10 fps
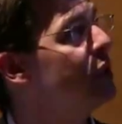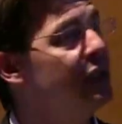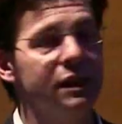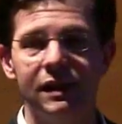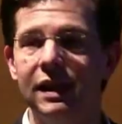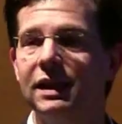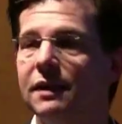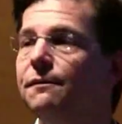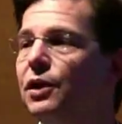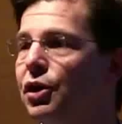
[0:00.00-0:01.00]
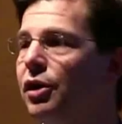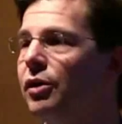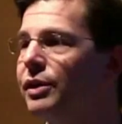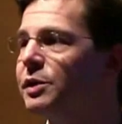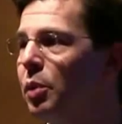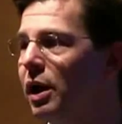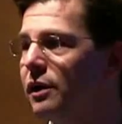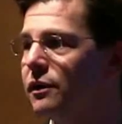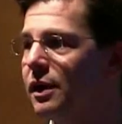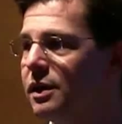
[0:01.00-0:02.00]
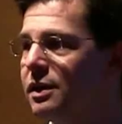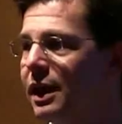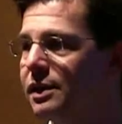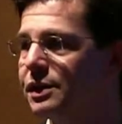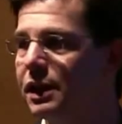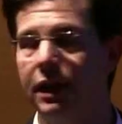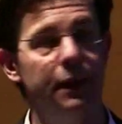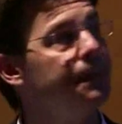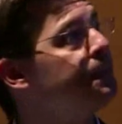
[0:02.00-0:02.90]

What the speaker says: we didn't see an inferior response, and I think that's key.